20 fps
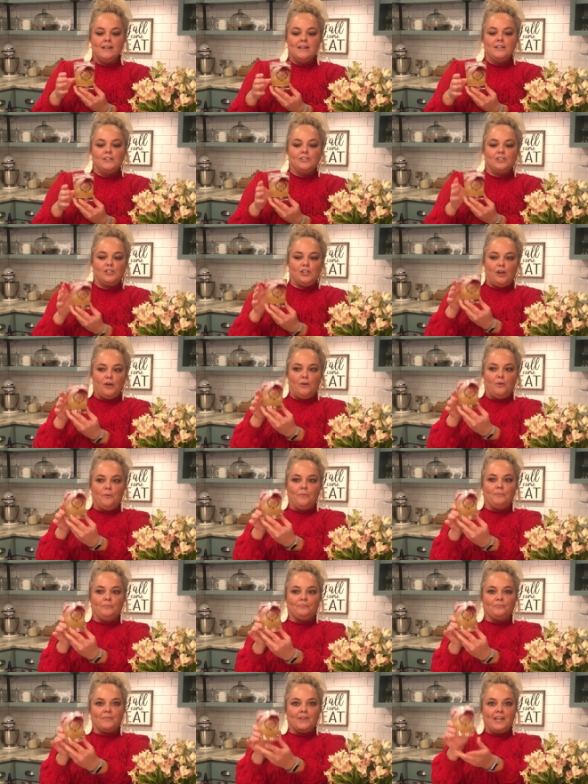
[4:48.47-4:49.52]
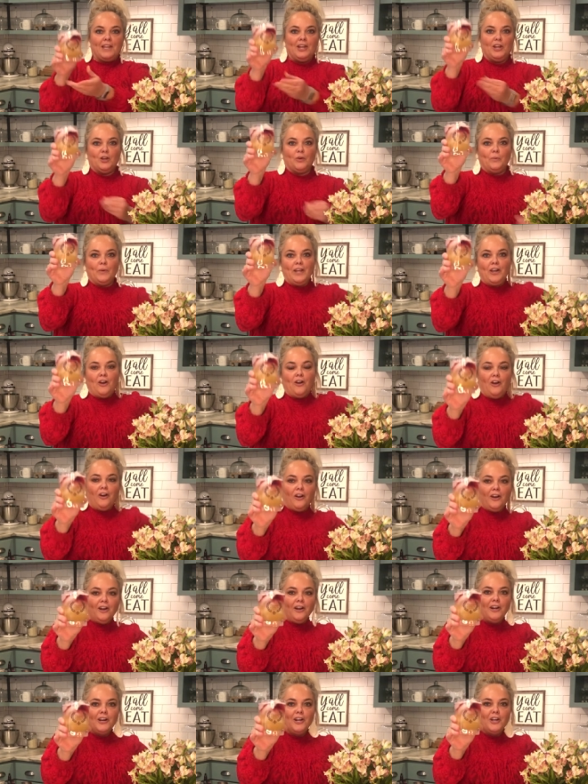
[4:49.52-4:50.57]
So here we
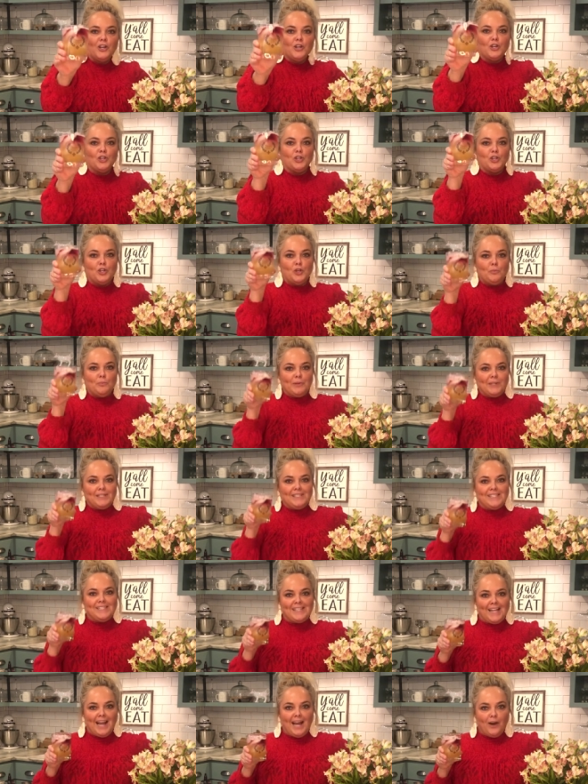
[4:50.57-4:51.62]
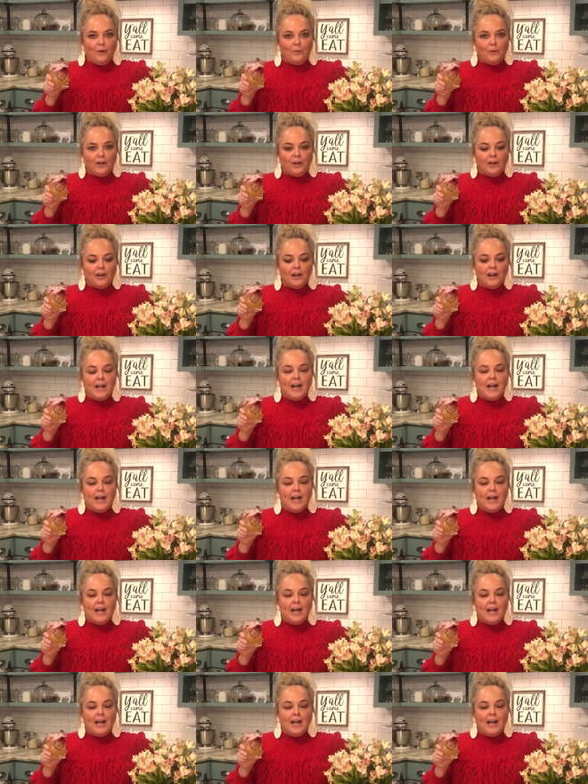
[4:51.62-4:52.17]
are, Cupid Sour.